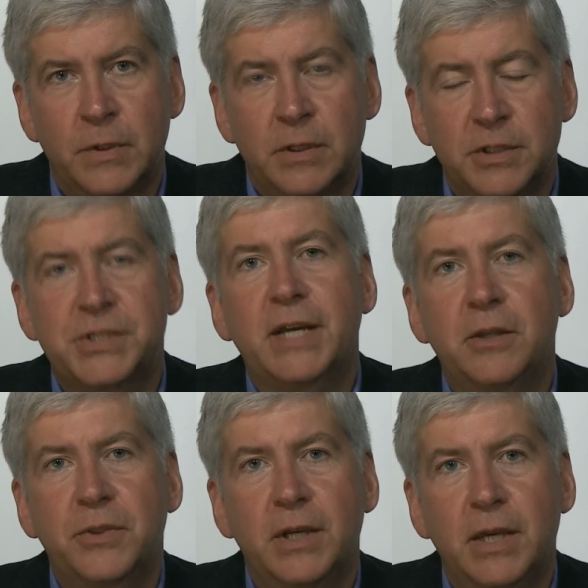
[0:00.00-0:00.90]
The
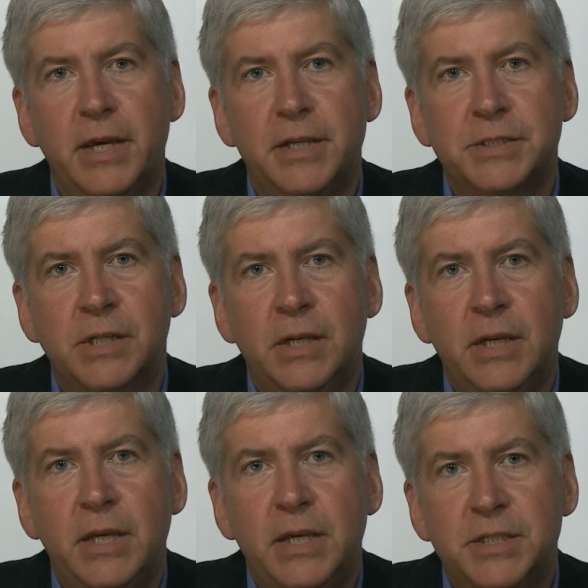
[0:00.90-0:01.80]
second thing is
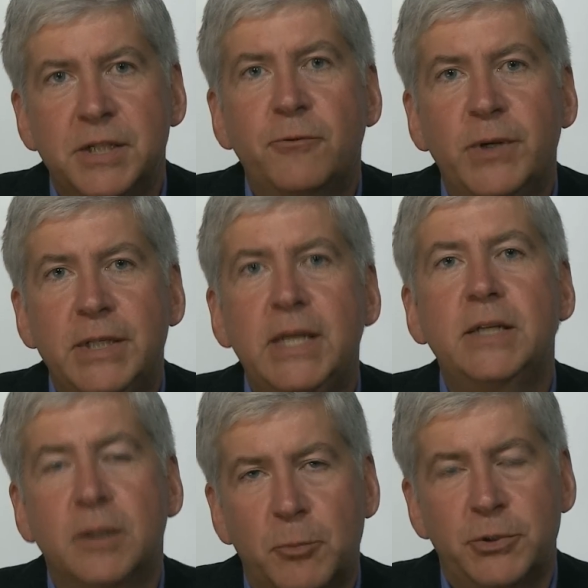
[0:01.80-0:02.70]
if we need
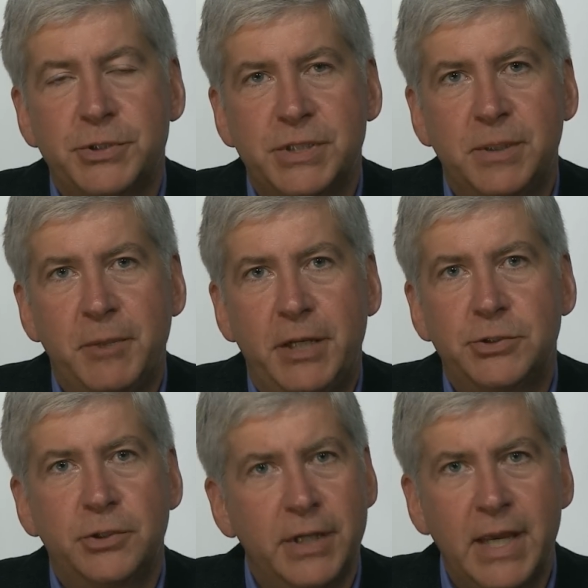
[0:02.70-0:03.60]
an emergency
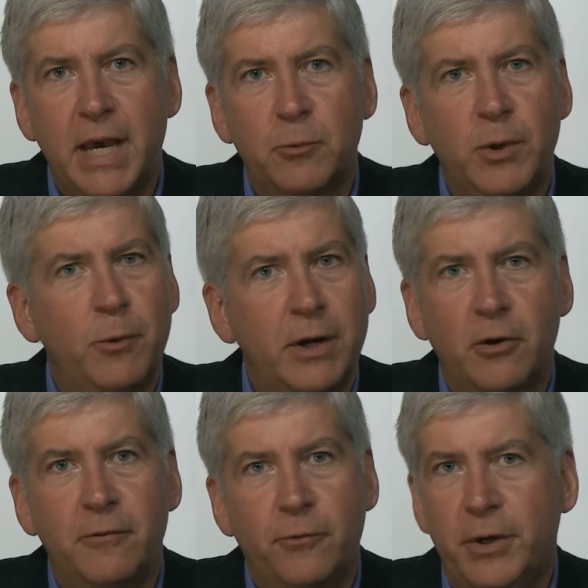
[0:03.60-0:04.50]
manager, and again, we want to
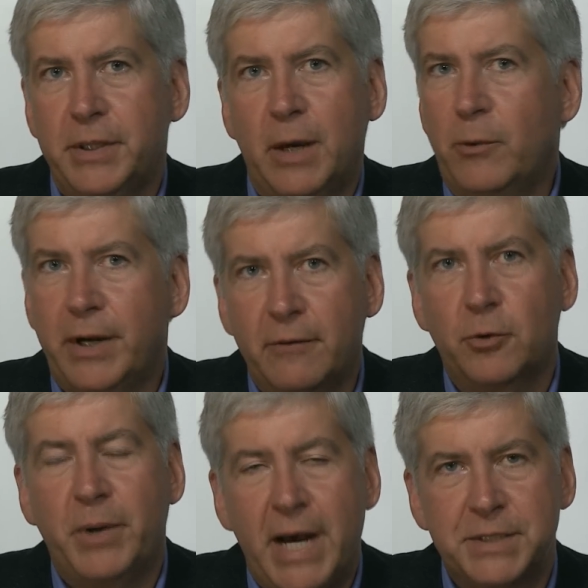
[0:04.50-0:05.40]
avoid that whenever
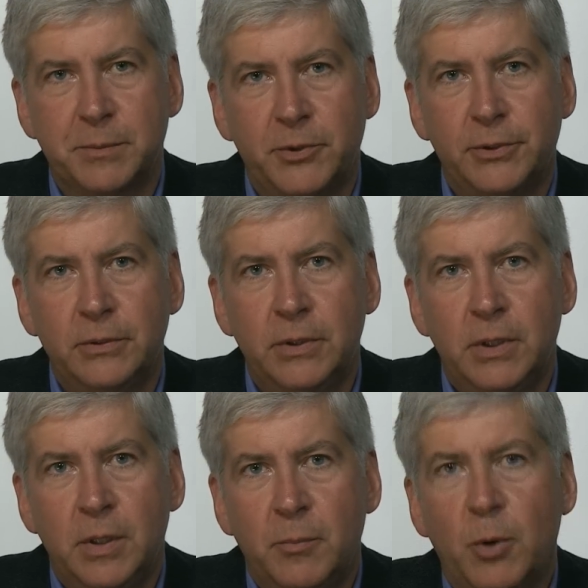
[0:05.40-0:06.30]
possible,
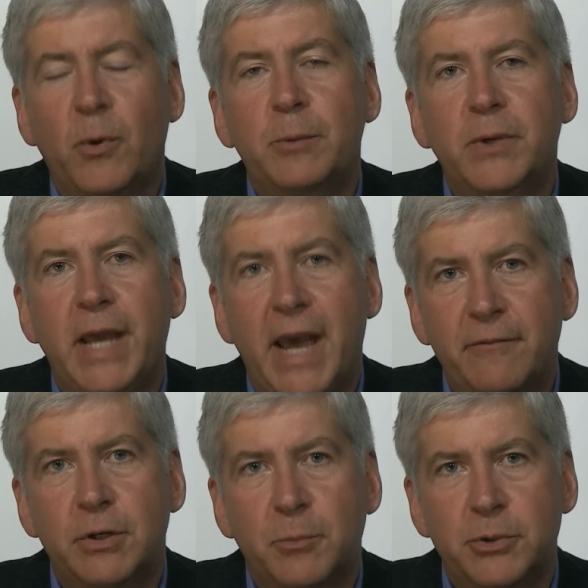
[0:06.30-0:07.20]
but when we have
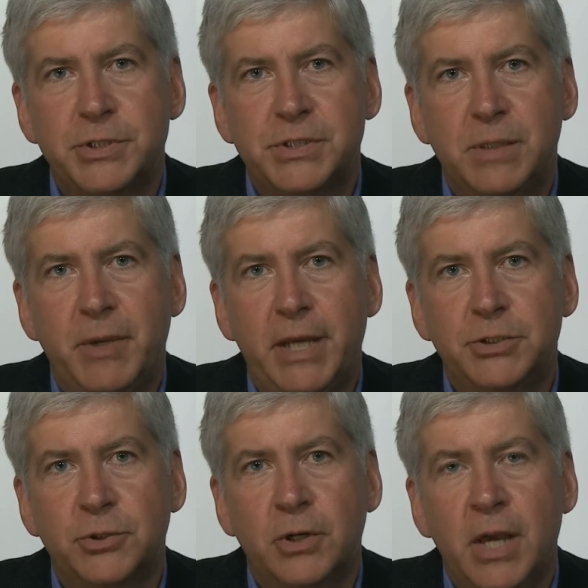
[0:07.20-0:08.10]
an emergency
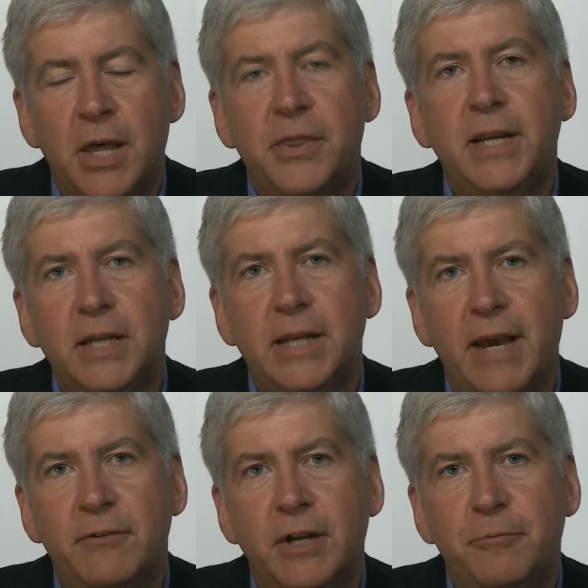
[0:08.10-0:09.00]
manager, they didn't
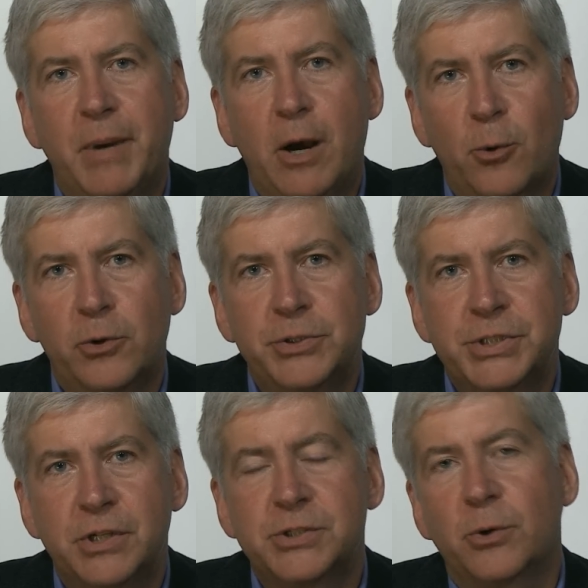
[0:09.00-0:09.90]
have enough powers,
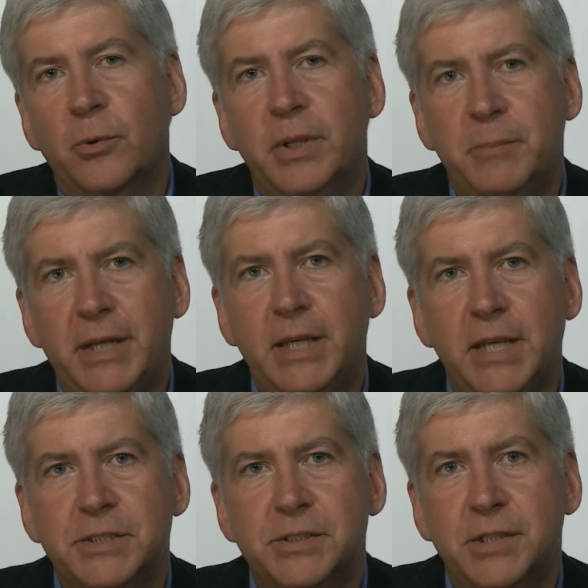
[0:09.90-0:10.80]
so in many
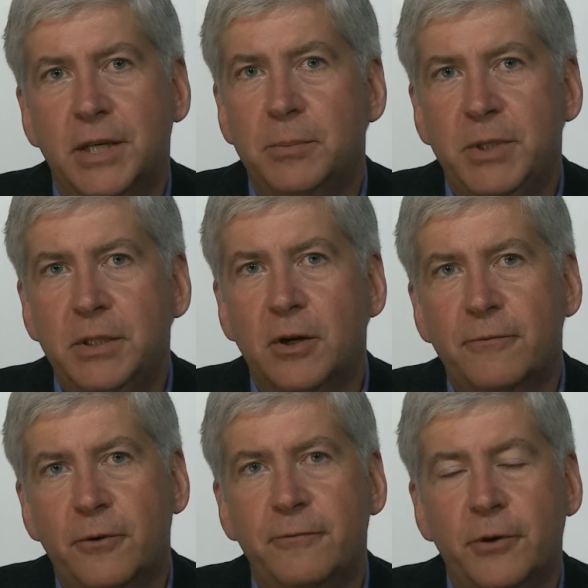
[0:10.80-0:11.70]
cases they could be there
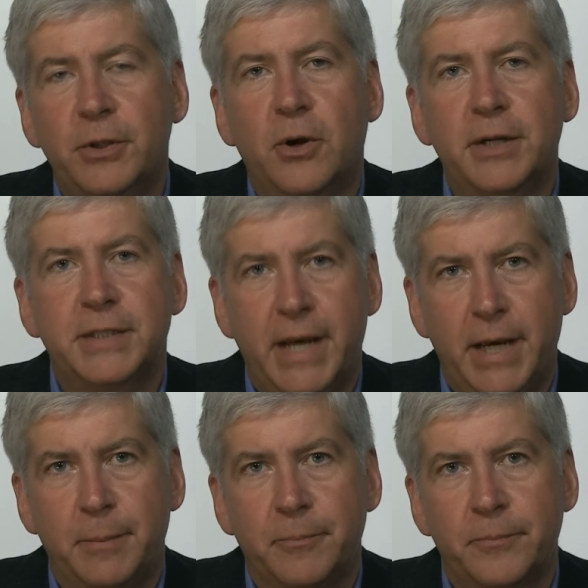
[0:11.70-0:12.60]
for a very long time.